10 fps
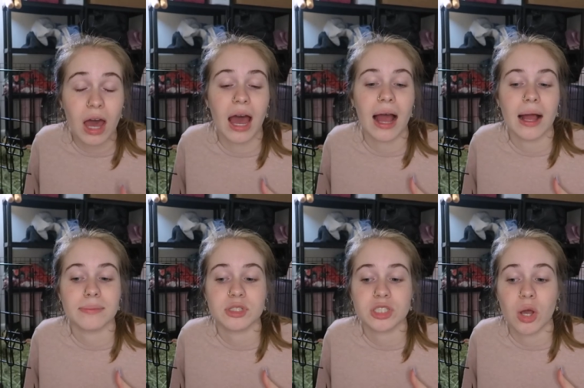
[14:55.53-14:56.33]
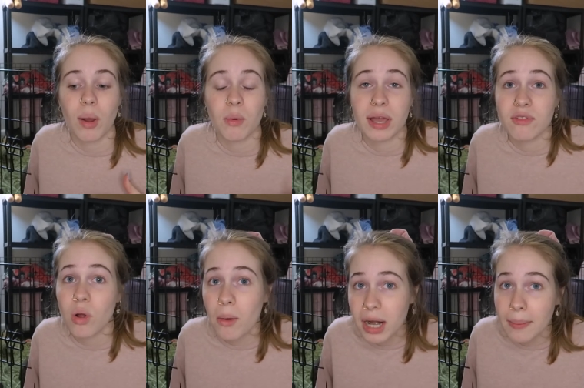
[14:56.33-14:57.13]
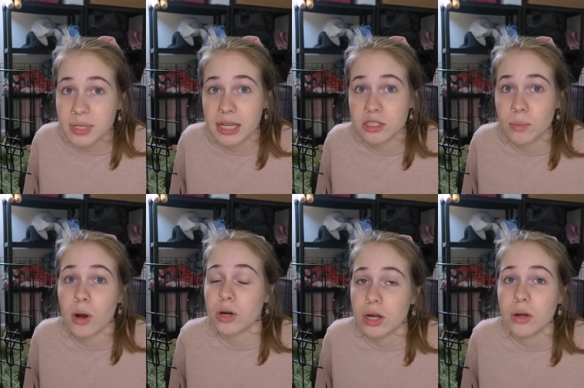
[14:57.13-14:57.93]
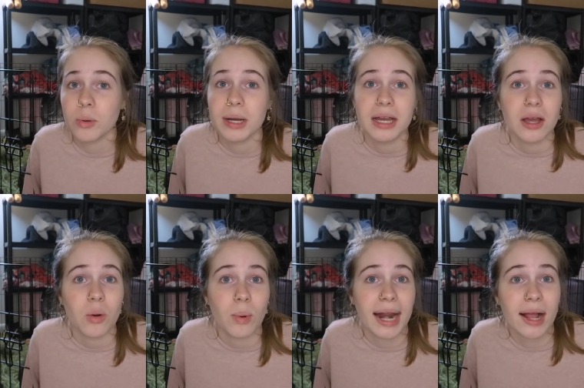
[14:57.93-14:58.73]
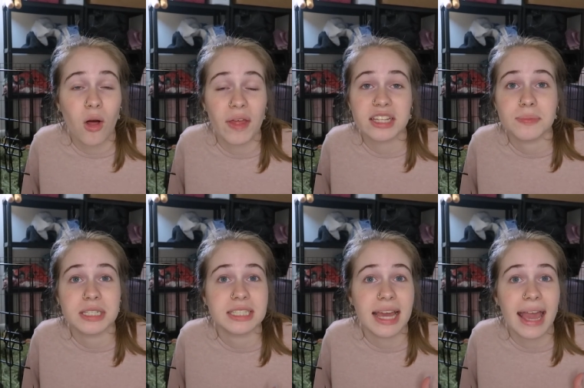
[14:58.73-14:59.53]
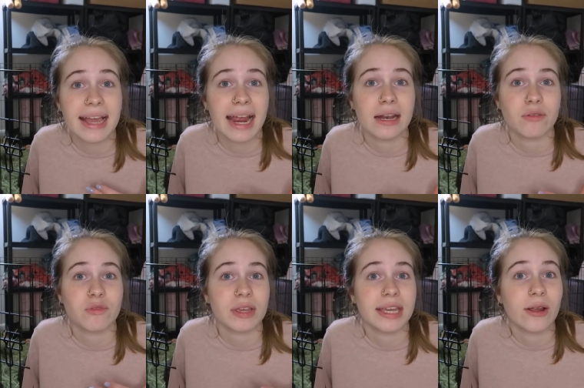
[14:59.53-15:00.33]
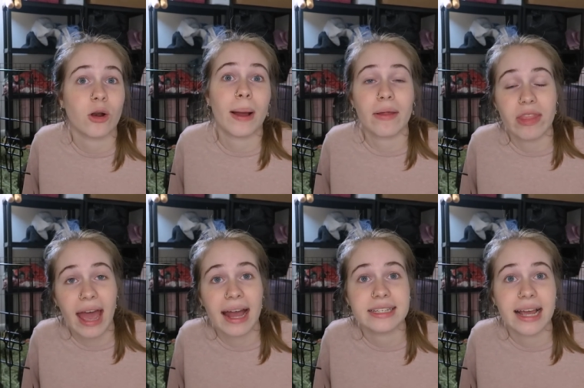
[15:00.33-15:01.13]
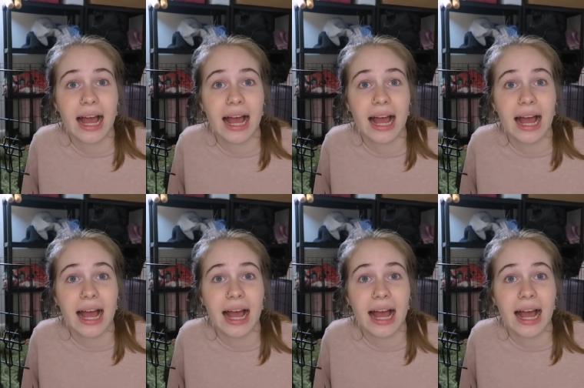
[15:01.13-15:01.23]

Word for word: Um, so I will give you all an update tomorrow when I call the SPCA and kind of hear about that.